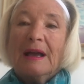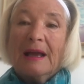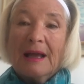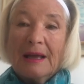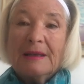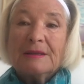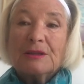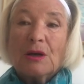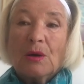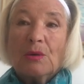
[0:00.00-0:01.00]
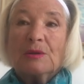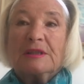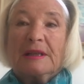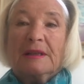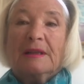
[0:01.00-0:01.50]
and
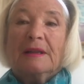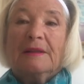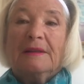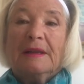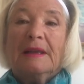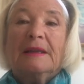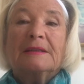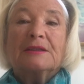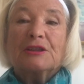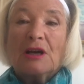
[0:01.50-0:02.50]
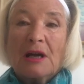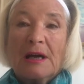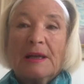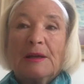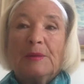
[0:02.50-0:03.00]
holding the
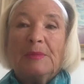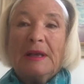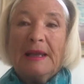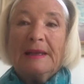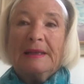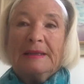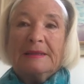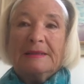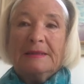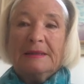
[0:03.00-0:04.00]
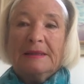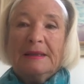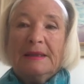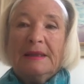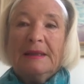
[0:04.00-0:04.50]
entire planet
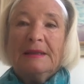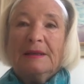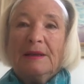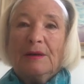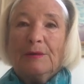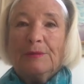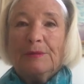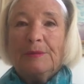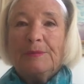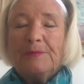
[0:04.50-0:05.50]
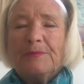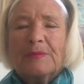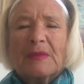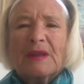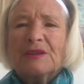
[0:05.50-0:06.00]
in love.
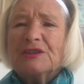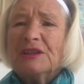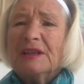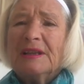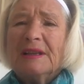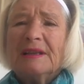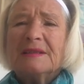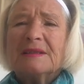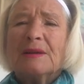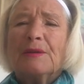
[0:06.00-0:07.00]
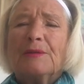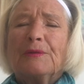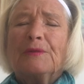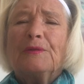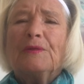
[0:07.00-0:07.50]
She is
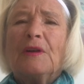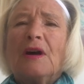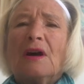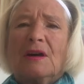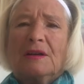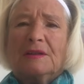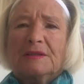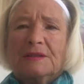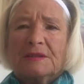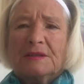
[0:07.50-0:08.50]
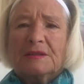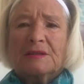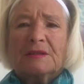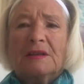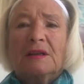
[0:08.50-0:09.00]

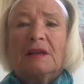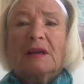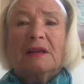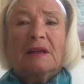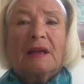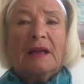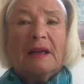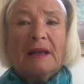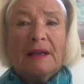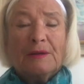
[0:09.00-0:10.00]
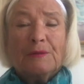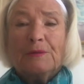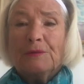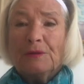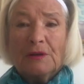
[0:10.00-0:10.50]
vast and
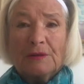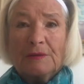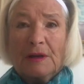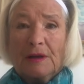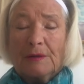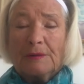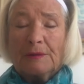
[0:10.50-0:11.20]
full of love.